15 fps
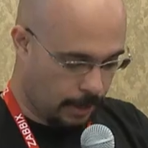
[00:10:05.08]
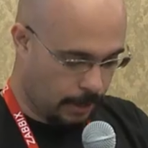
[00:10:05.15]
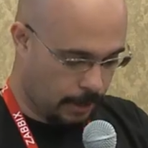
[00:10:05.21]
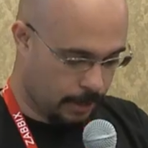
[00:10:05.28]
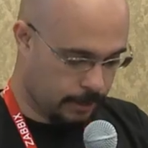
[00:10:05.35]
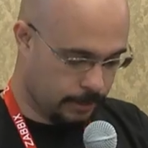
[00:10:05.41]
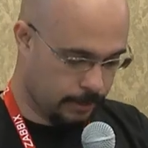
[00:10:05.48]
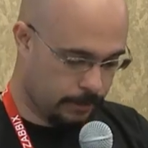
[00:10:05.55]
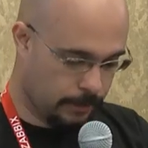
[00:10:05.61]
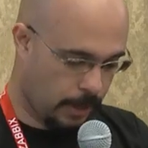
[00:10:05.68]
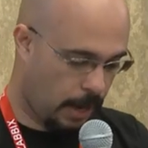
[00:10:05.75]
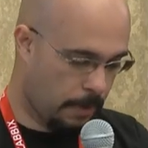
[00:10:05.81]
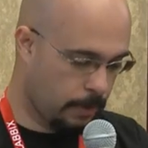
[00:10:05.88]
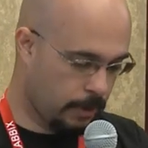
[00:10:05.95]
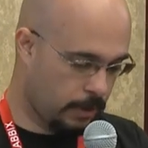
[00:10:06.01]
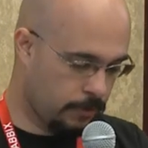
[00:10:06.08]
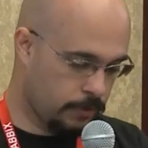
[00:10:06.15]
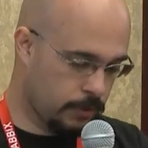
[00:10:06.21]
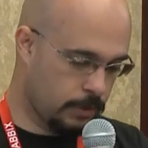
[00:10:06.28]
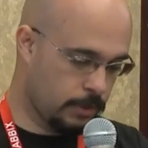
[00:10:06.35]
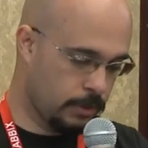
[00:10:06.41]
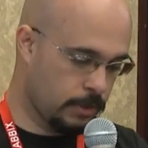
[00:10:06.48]
And I believe
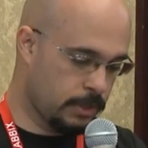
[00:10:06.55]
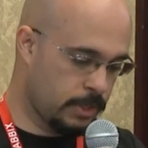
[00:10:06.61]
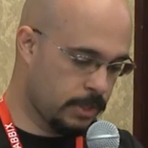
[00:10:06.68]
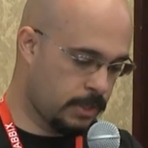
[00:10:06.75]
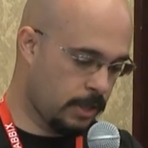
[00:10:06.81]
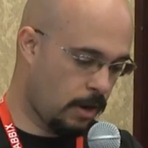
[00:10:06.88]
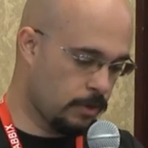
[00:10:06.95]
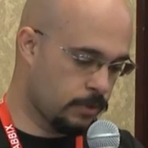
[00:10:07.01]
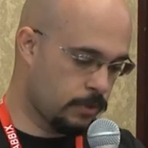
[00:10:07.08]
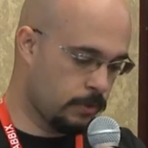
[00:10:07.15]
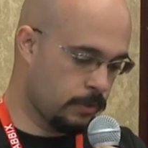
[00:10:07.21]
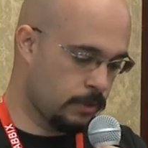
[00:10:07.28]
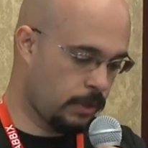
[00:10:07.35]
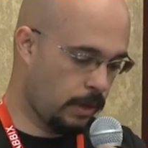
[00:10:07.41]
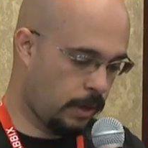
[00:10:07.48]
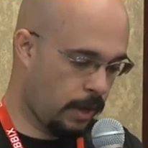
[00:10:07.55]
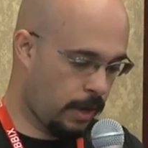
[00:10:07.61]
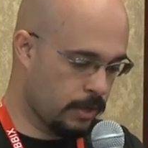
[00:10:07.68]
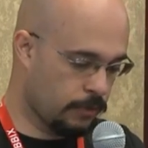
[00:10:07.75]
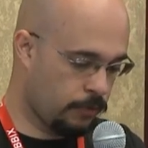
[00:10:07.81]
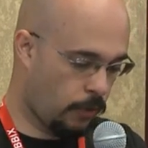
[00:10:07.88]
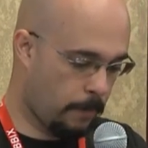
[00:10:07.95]
it, this is also the
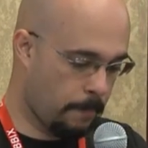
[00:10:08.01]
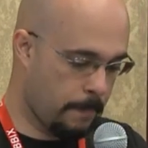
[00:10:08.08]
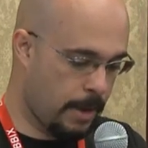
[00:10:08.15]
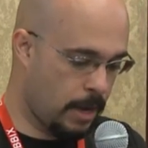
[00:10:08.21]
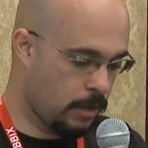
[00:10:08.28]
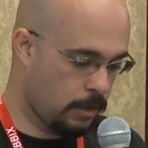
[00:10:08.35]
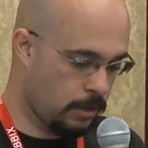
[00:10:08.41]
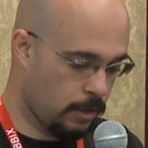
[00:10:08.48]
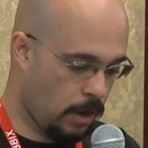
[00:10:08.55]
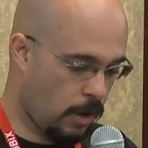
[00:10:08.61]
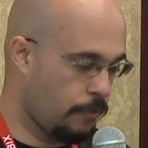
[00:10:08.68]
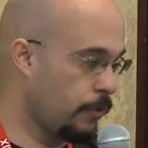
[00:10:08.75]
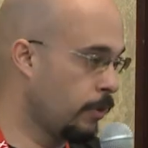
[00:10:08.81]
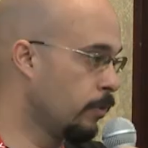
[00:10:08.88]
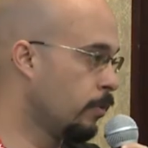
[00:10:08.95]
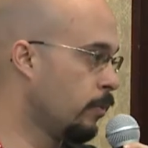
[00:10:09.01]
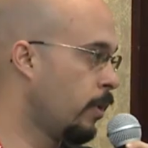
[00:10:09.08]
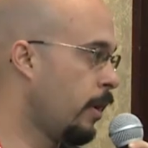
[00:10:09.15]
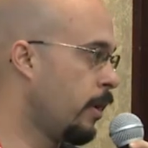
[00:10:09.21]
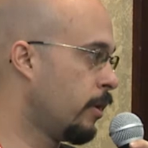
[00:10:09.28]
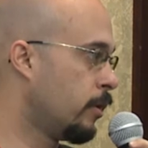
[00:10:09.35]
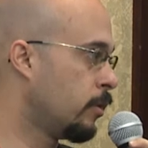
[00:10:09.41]
case for many of you
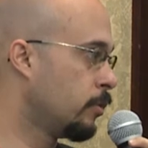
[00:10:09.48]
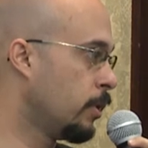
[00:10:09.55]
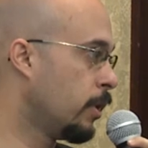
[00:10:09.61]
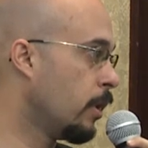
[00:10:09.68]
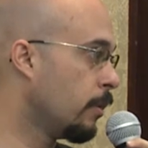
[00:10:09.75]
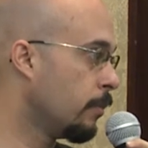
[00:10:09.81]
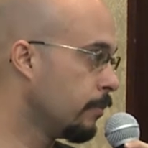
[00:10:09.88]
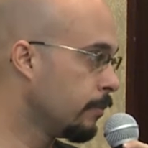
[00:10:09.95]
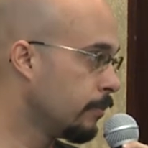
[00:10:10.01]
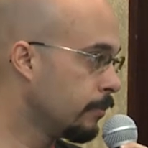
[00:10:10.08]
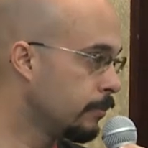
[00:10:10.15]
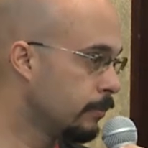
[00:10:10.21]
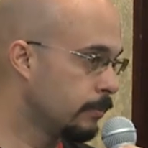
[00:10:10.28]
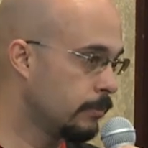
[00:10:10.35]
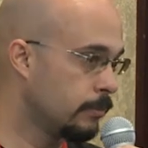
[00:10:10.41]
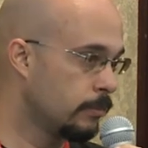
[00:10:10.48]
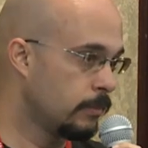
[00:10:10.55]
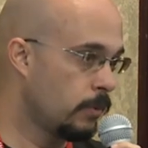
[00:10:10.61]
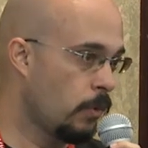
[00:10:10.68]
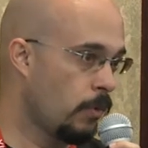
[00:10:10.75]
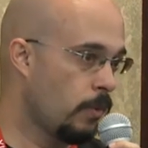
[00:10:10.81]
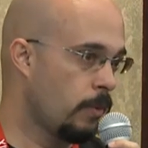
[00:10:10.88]
here today.
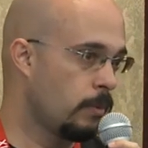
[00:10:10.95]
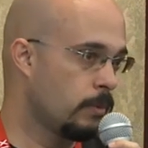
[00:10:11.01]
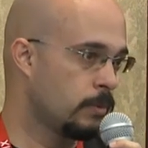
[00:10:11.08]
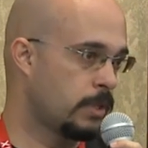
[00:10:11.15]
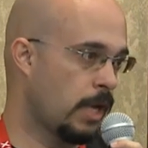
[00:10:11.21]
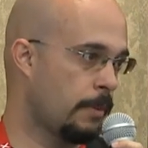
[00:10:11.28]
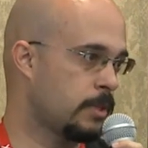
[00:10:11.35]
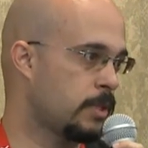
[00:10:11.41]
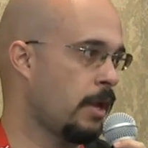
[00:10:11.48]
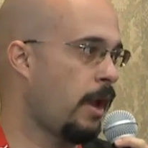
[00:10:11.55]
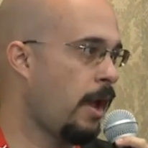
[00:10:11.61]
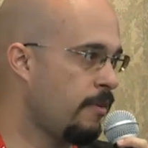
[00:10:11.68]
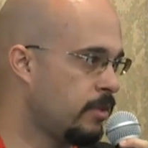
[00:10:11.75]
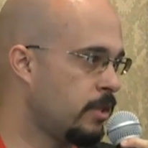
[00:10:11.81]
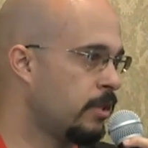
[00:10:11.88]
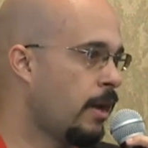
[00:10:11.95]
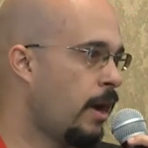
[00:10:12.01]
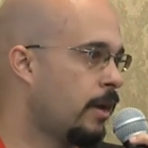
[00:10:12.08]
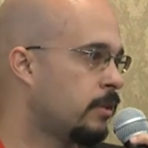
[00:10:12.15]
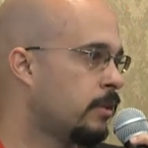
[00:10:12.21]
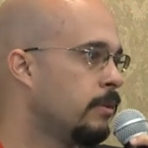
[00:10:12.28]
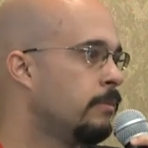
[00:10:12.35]
Zabbix have the
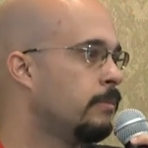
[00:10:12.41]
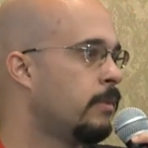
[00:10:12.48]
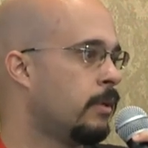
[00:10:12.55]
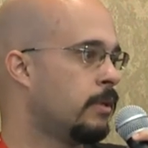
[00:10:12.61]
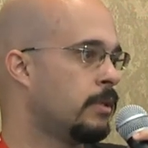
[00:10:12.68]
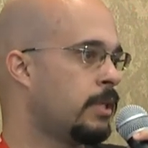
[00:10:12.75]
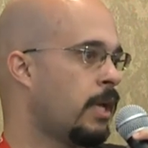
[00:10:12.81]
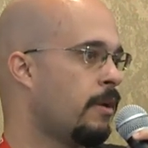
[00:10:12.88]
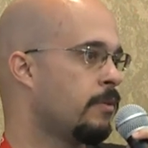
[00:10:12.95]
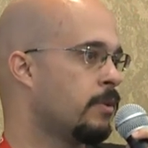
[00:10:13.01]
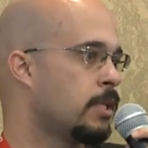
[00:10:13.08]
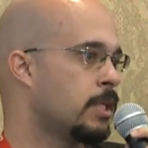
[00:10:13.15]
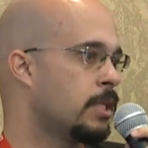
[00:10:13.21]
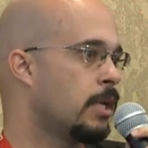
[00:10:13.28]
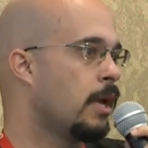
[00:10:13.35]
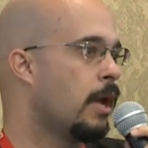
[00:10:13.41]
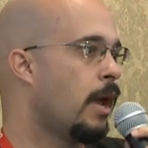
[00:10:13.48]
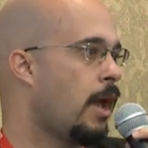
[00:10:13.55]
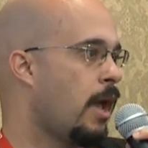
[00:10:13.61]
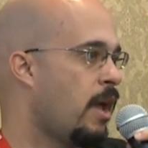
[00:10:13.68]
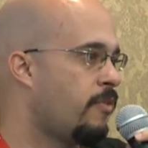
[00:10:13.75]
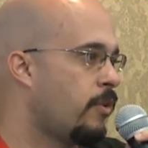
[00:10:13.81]
data, Zabbix
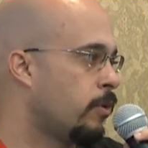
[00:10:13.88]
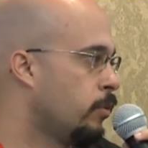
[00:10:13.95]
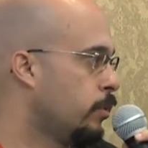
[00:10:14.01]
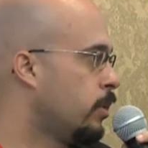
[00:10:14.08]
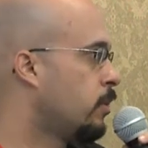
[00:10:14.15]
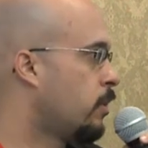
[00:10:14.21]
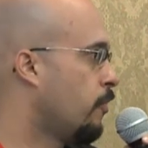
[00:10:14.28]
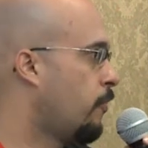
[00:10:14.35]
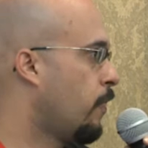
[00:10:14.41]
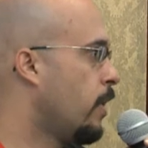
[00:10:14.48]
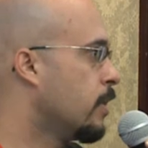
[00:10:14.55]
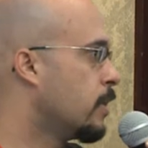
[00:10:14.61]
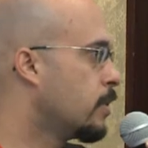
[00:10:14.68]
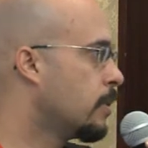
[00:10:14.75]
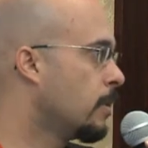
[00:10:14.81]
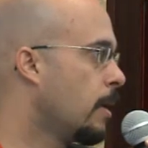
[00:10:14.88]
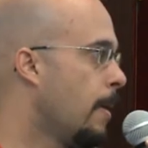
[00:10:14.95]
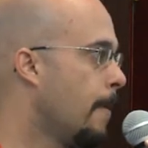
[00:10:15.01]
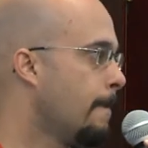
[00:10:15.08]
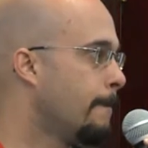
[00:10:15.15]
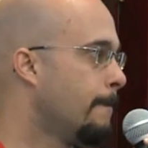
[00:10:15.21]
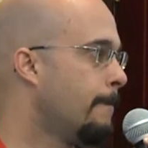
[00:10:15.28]
have a good interface,
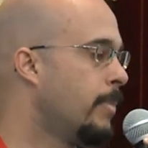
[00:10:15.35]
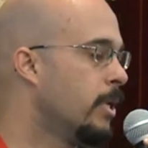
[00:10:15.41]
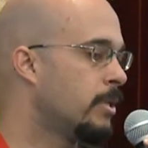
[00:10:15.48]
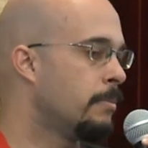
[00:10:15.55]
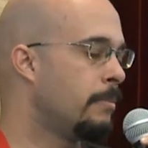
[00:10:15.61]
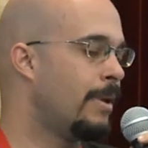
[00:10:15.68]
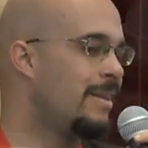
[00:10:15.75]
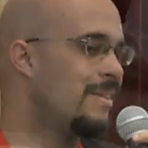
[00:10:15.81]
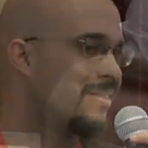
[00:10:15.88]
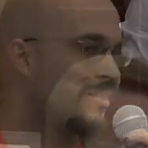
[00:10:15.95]
but many